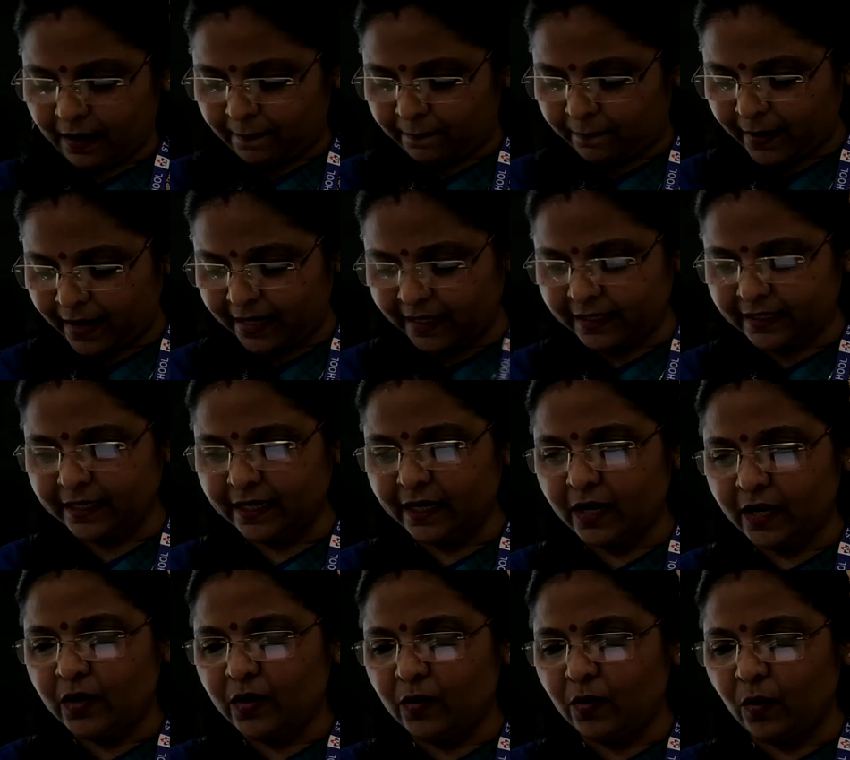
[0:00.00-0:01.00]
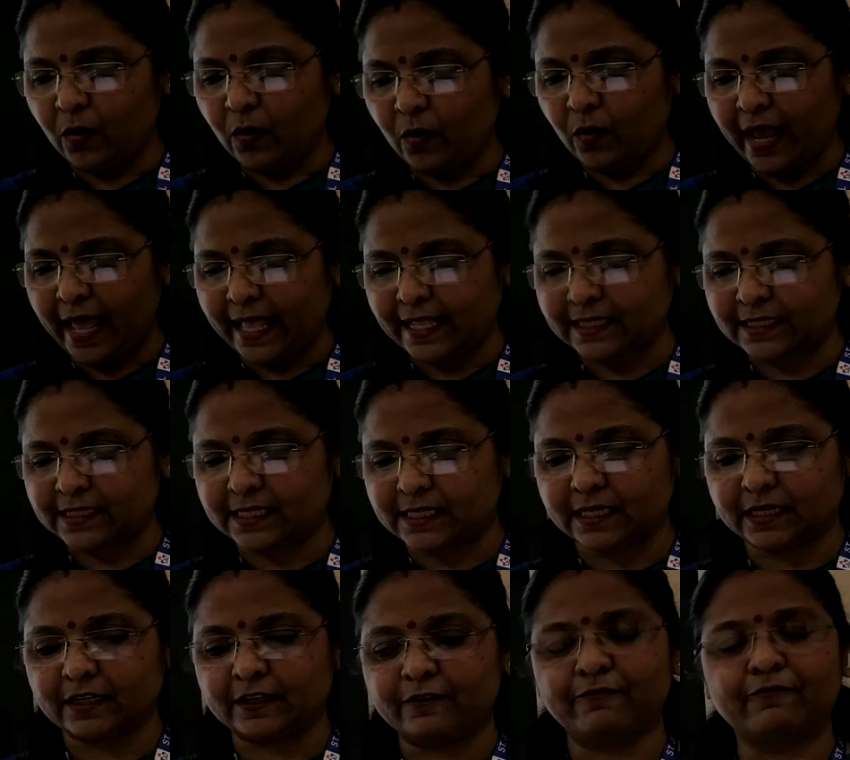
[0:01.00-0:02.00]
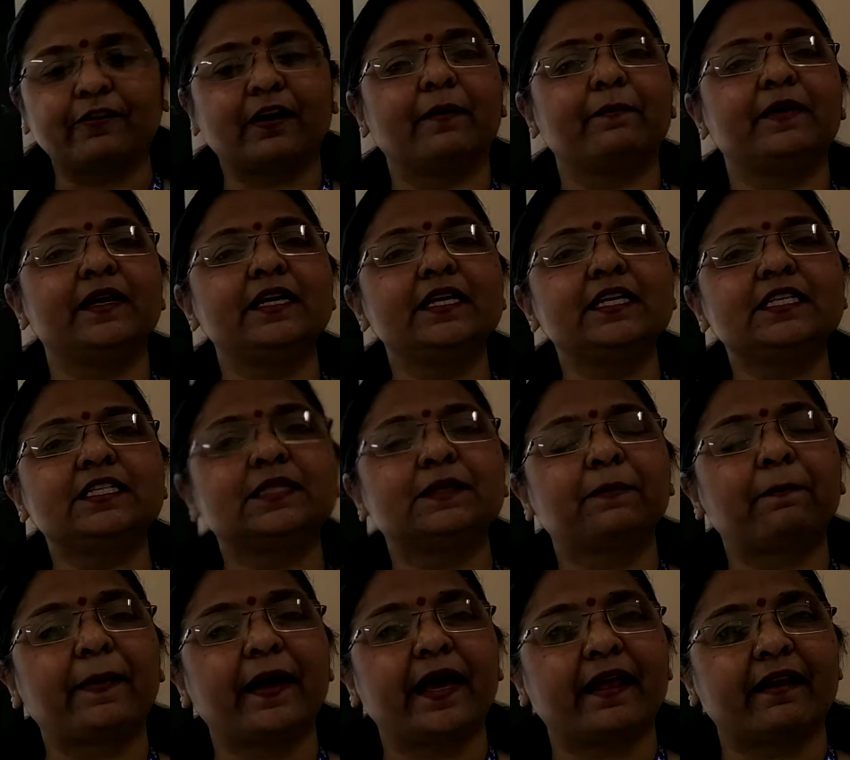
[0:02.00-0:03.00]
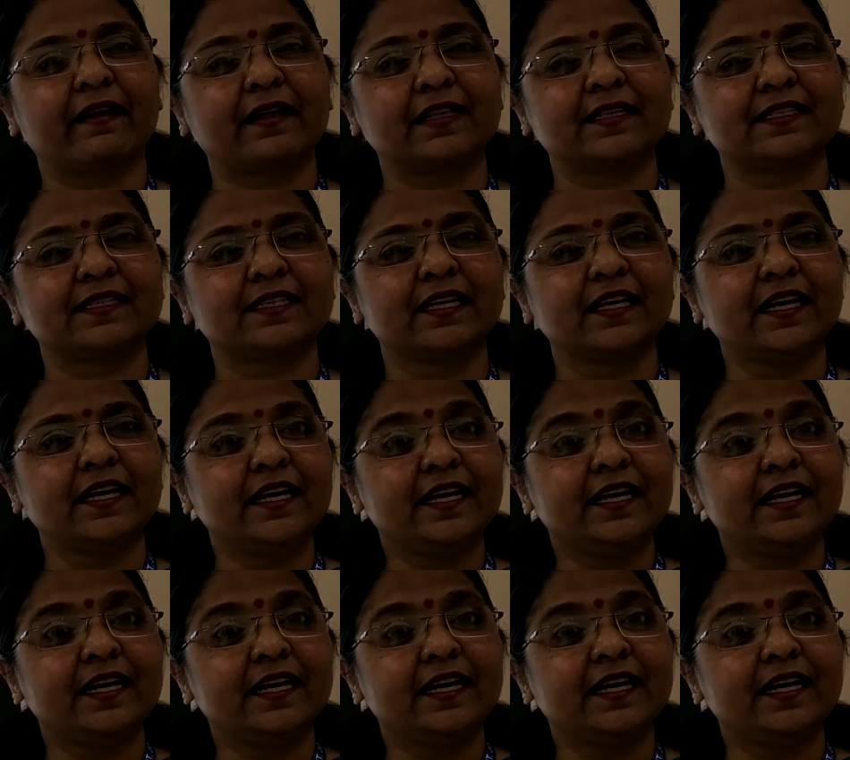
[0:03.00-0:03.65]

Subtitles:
But no answer from his parents.